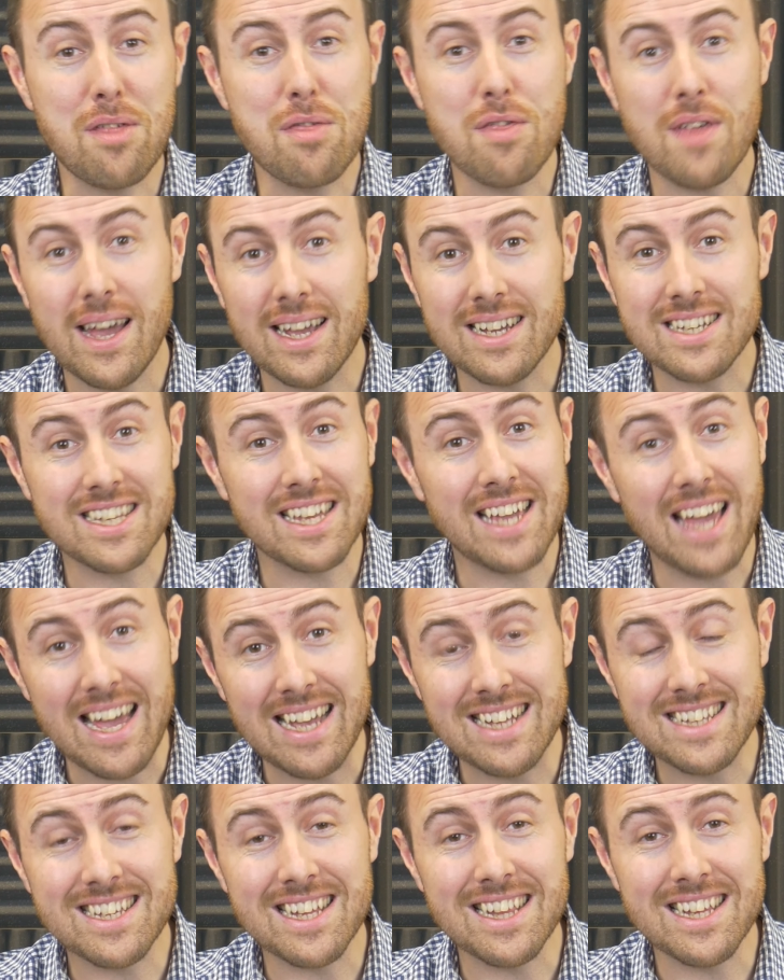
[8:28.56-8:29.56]
thanks
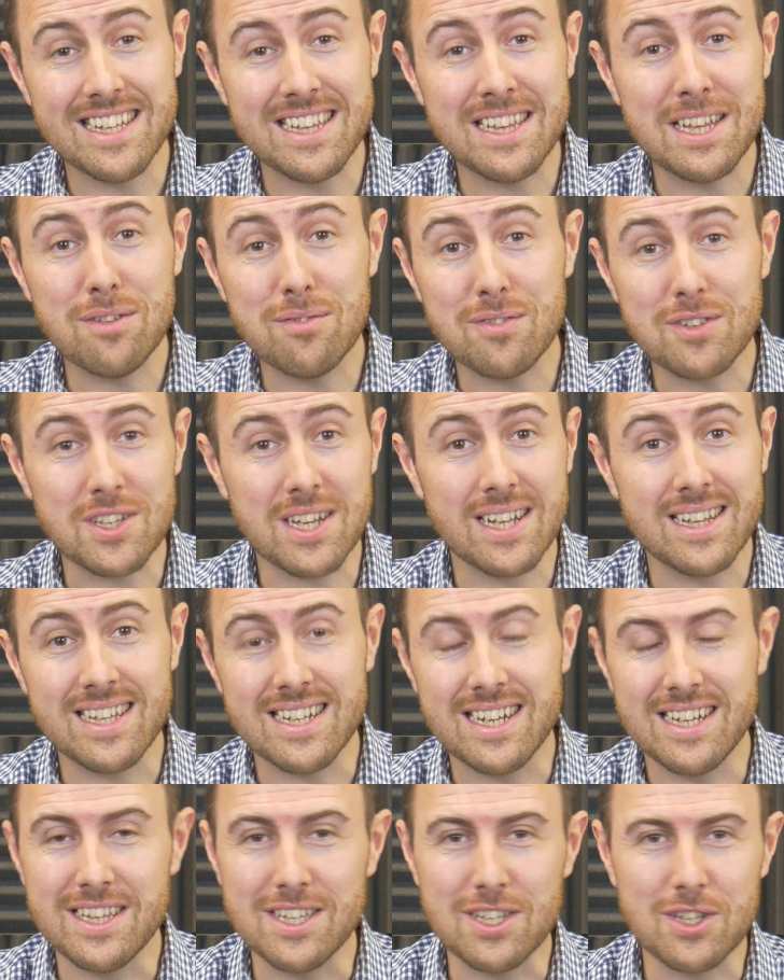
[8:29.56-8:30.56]
again to Linda for sending
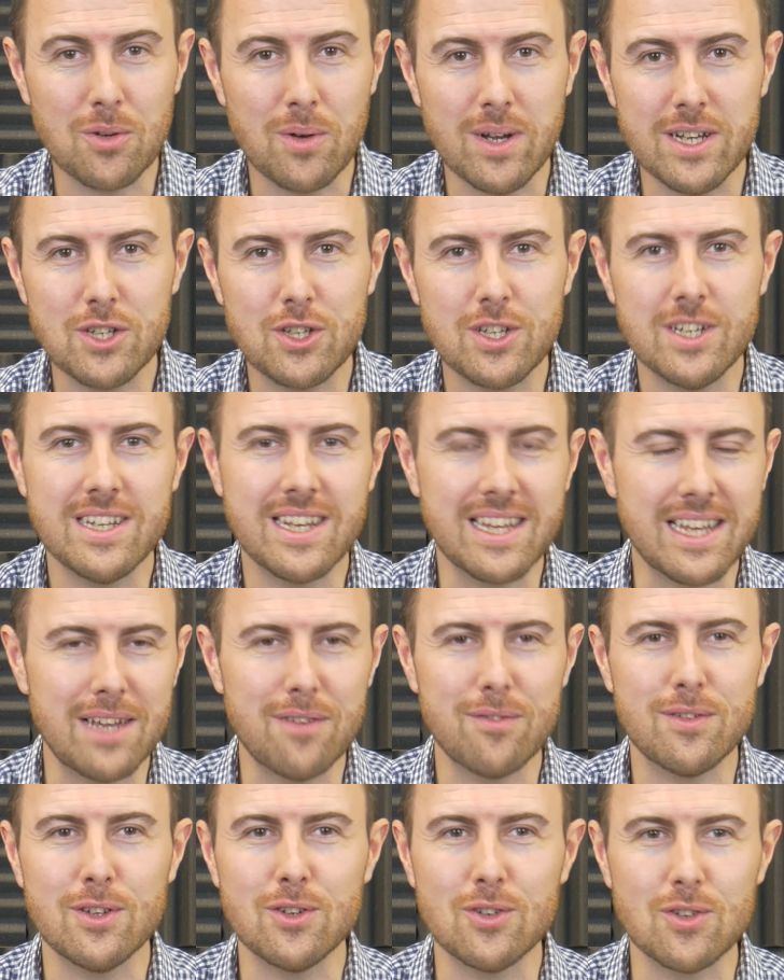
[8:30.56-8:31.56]
in this question and
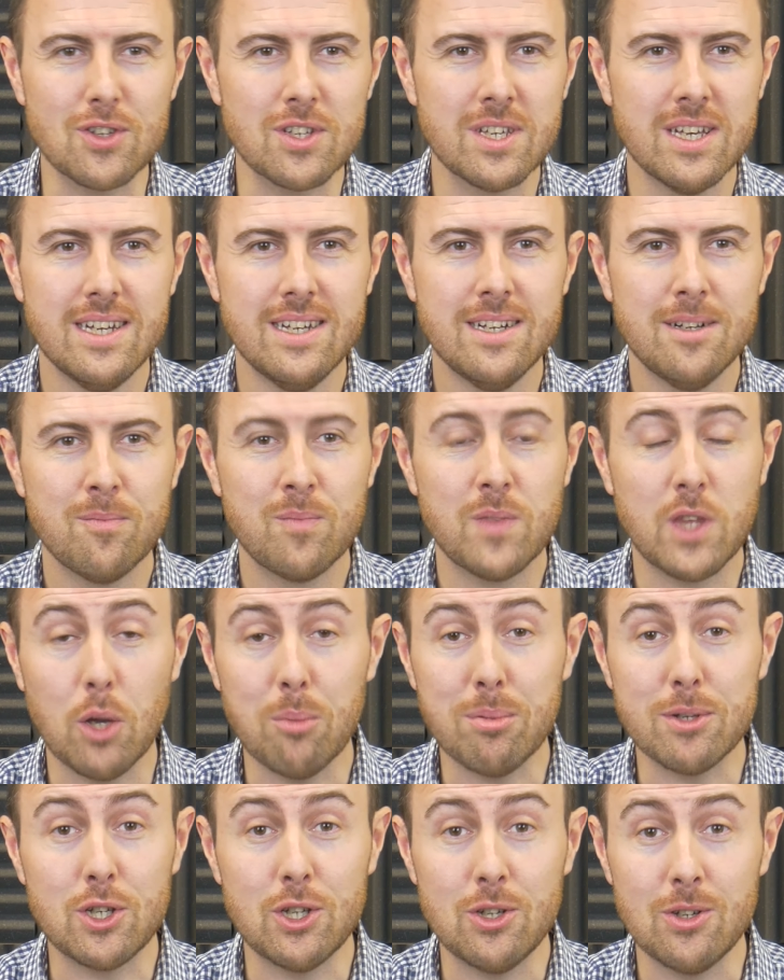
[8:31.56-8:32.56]
giving us the
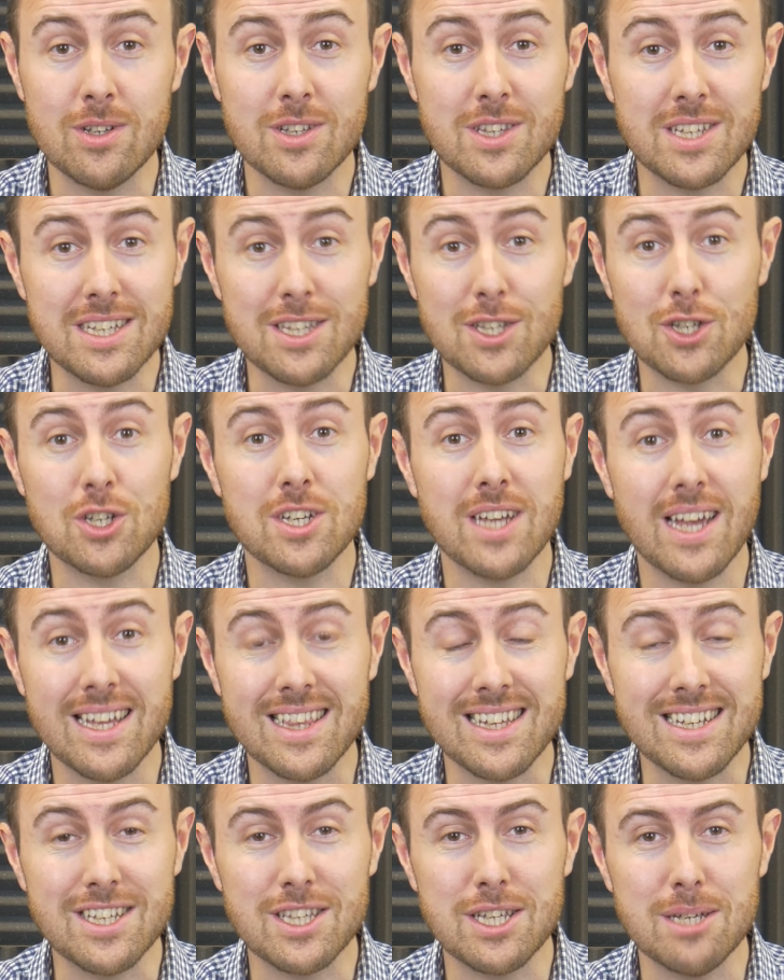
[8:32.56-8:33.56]
opportunity to share
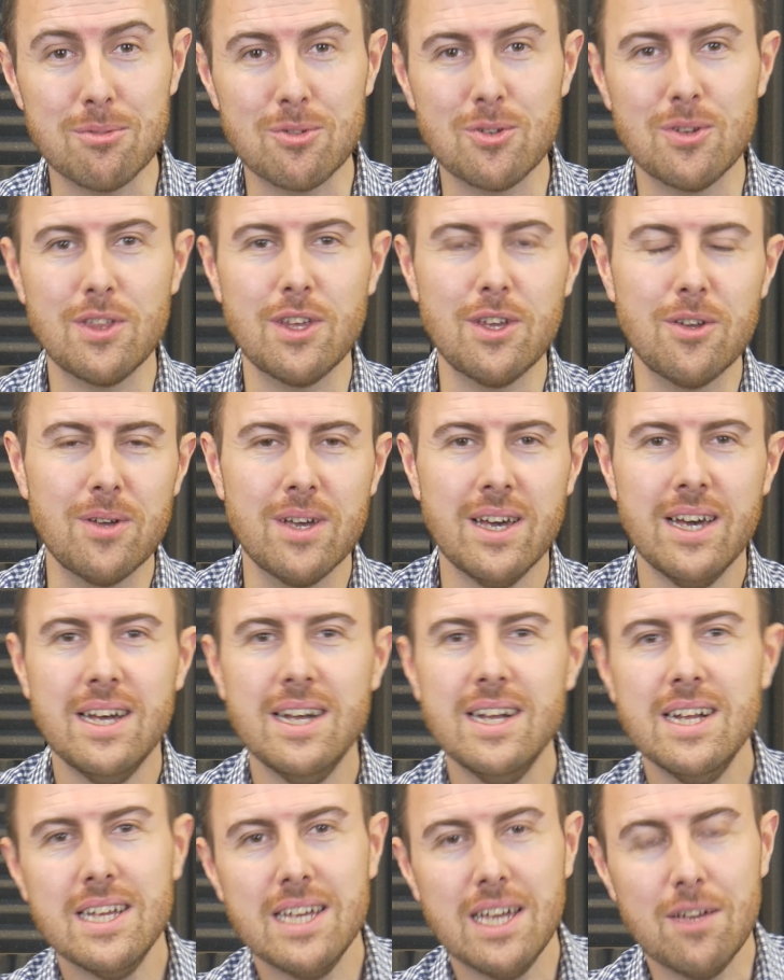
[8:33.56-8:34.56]
these tips with you.
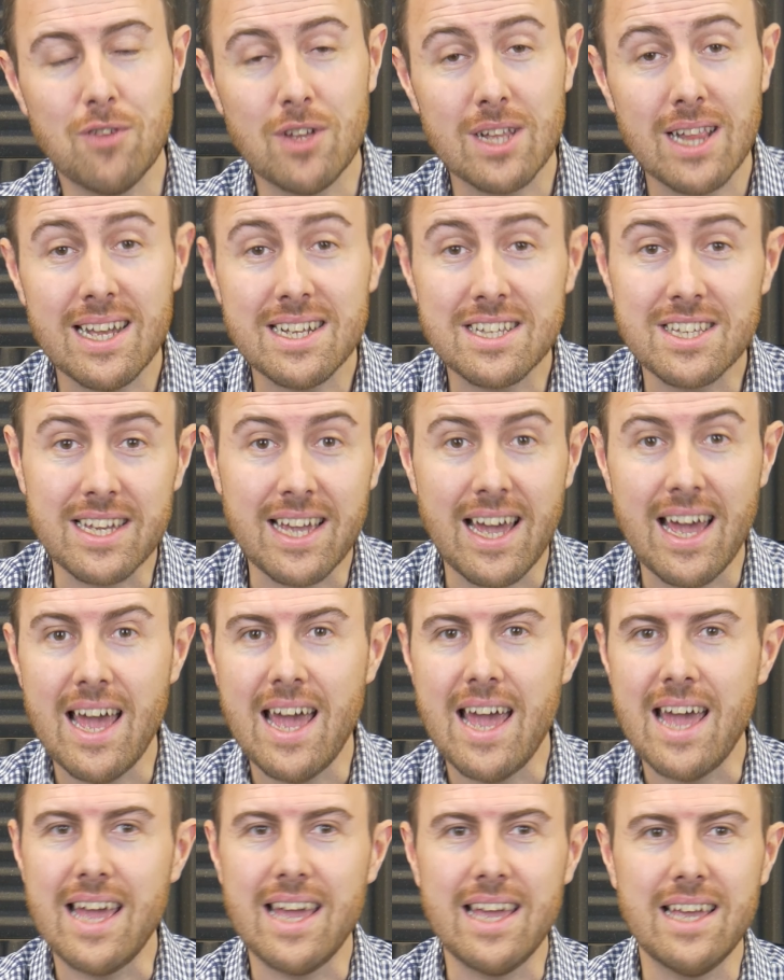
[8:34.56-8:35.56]
If you'd like to get
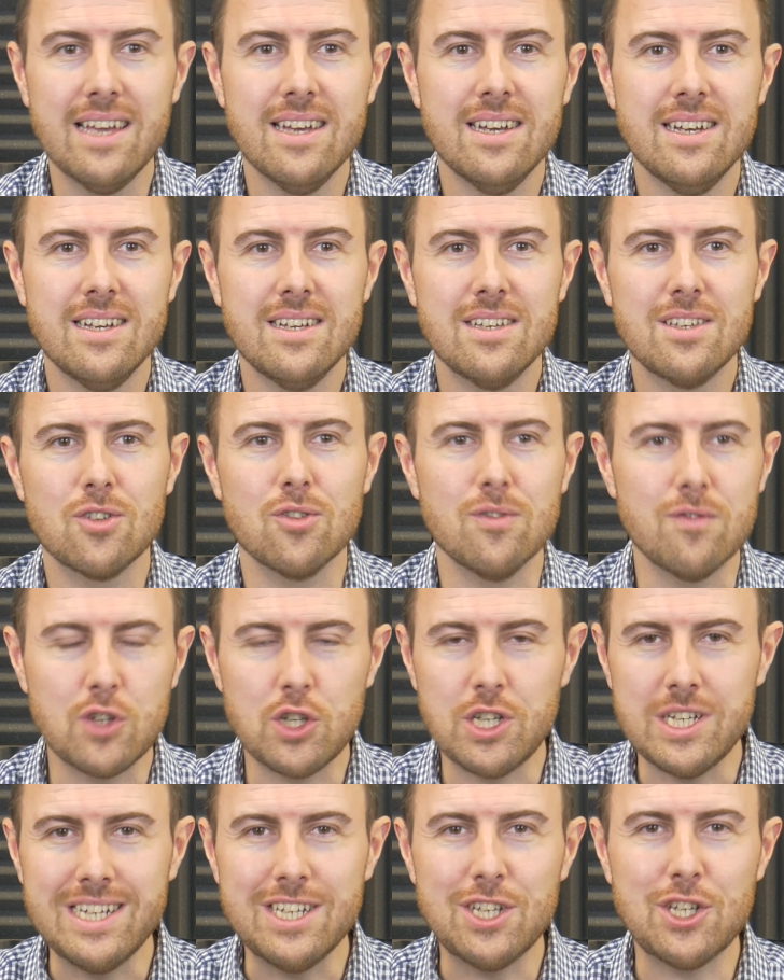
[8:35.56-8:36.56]
a sort of
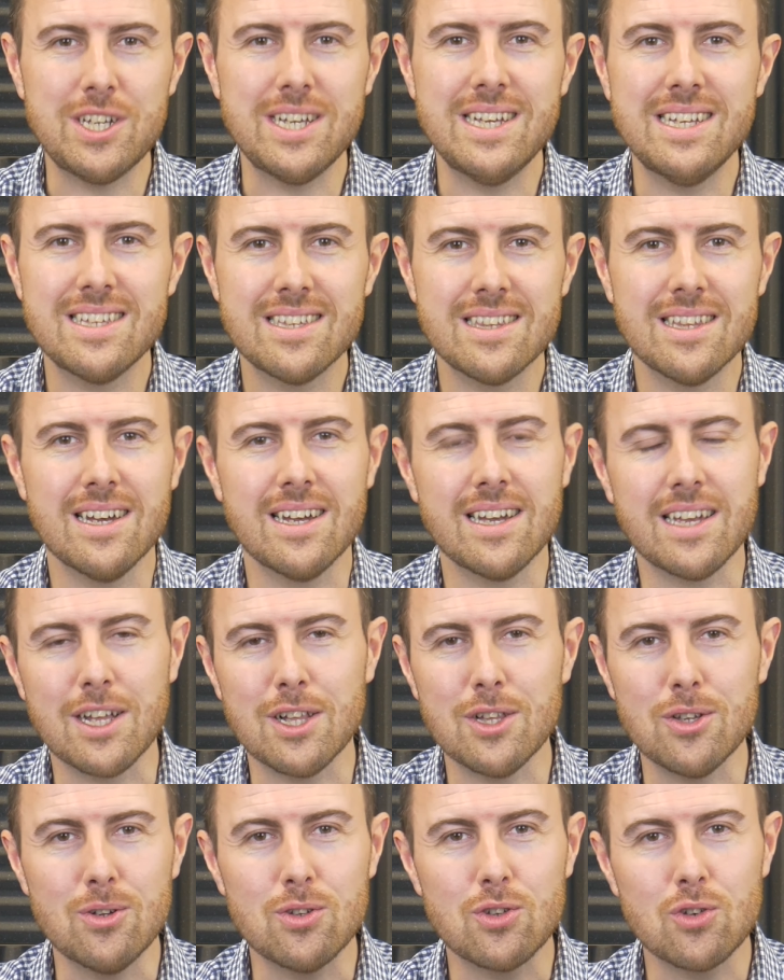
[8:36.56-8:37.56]
cheat sheet that
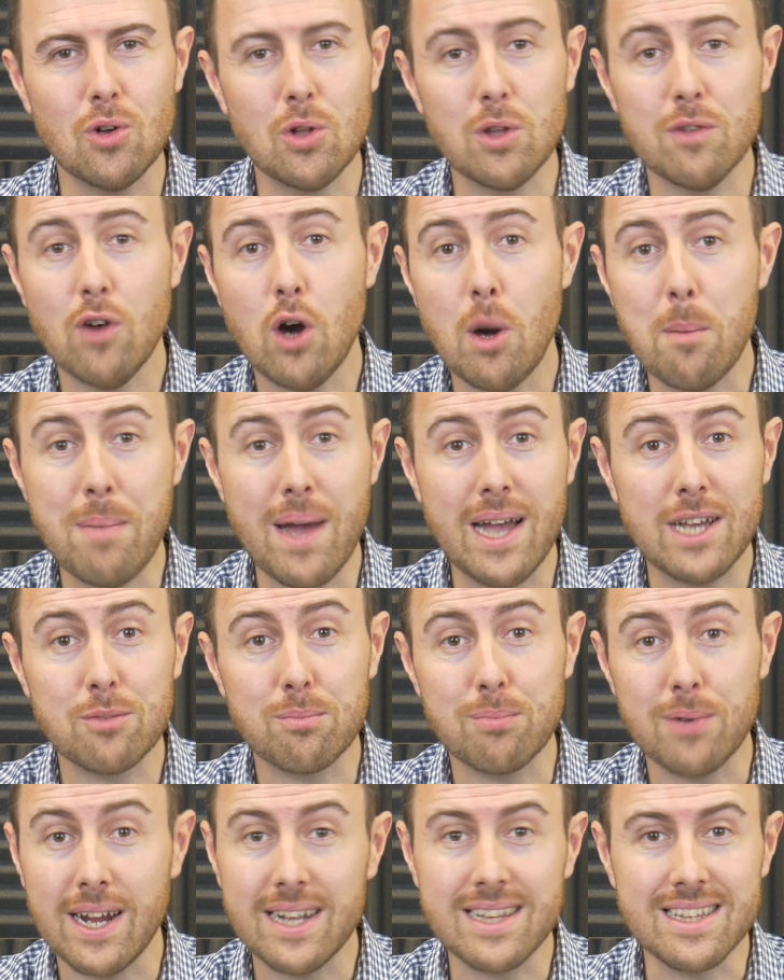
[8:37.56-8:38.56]
includes all of our best
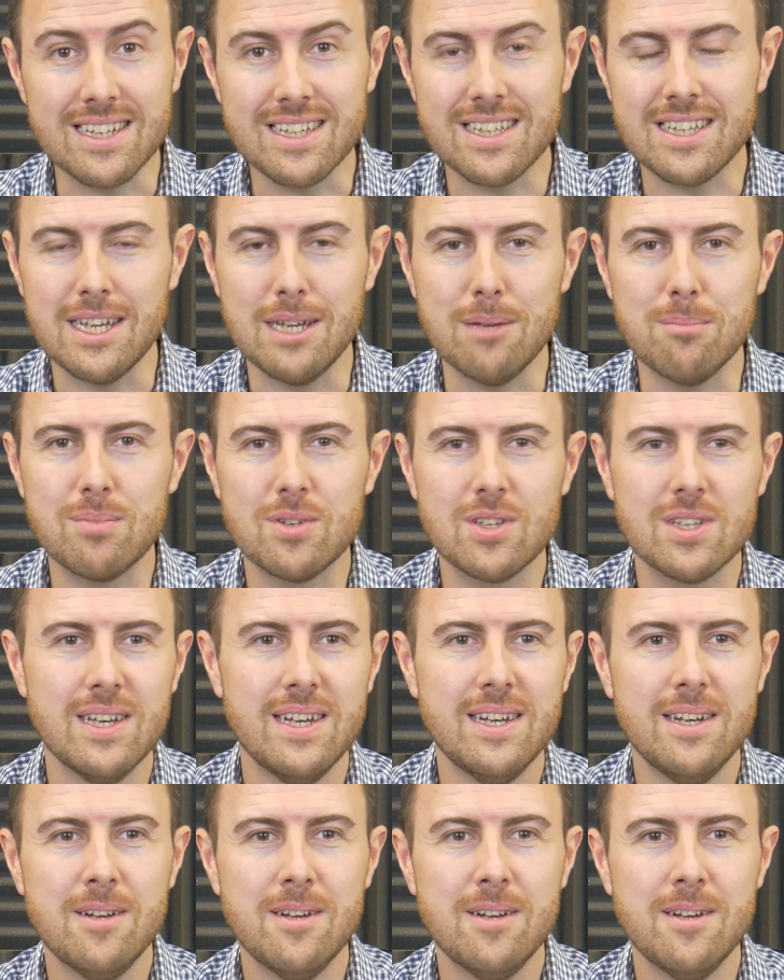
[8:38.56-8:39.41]
practice tips,